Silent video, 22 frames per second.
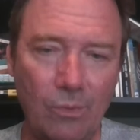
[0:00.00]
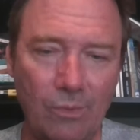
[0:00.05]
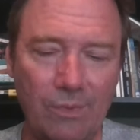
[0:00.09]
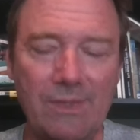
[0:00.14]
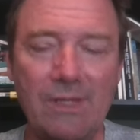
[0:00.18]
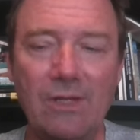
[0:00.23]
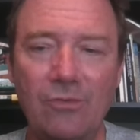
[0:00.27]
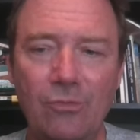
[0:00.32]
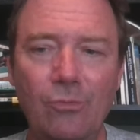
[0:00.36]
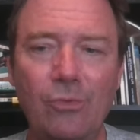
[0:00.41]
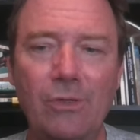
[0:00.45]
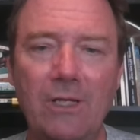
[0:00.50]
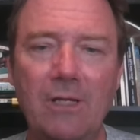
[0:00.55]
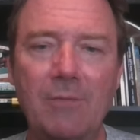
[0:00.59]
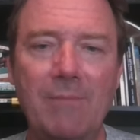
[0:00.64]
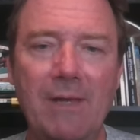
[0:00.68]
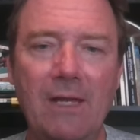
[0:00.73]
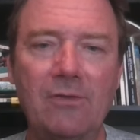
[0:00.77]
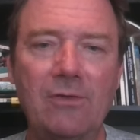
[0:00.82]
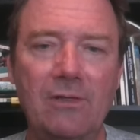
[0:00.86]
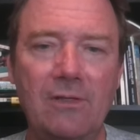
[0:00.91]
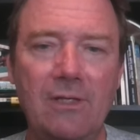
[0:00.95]
this really
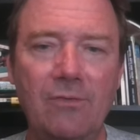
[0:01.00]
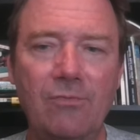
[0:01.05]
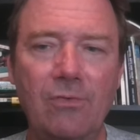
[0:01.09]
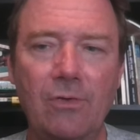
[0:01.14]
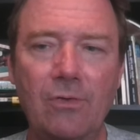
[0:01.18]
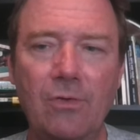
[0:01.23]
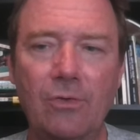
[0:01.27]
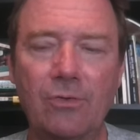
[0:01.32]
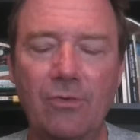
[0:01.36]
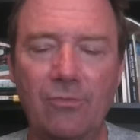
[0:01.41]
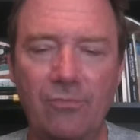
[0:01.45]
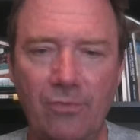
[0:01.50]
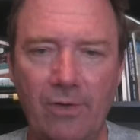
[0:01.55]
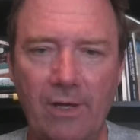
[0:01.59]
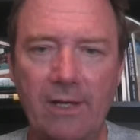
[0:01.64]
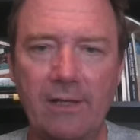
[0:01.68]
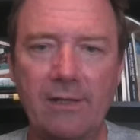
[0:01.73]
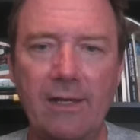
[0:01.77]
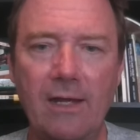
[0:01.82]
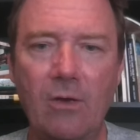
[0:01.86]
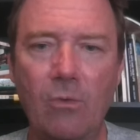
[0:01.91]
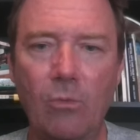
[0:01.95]
makes it difficult to
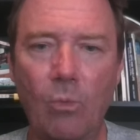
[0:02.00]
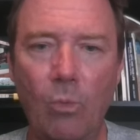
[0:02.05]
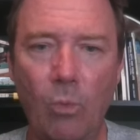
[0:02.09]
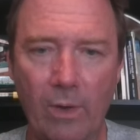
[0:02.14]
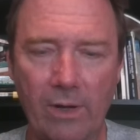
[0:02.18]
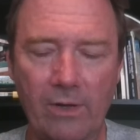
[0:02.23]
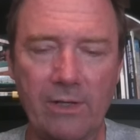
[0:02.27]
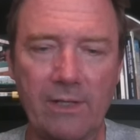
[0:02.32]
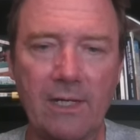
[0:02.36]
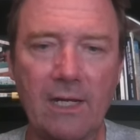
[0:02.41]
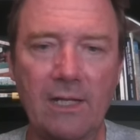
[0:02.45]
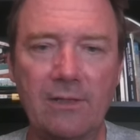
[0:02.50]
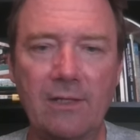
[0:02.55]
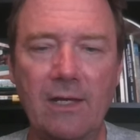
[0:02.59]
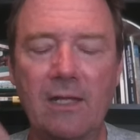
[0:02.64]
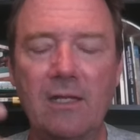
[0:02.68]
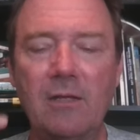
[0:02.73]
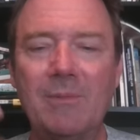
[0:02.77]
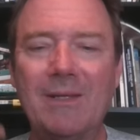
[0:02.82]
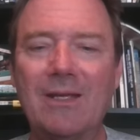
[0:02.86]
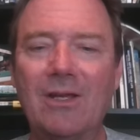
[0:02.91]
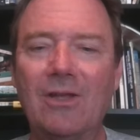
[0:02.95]
find out where he got the
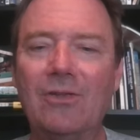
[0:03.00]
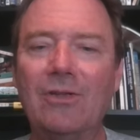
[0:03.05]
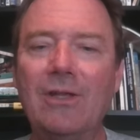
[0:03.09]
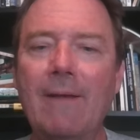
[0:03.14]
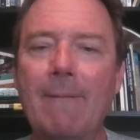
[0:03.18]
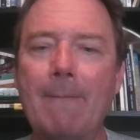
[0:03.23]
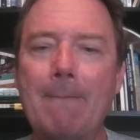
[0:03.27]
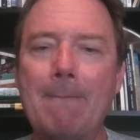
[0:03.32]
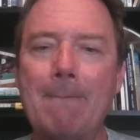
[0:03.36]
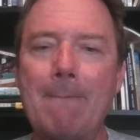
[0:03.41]
idea because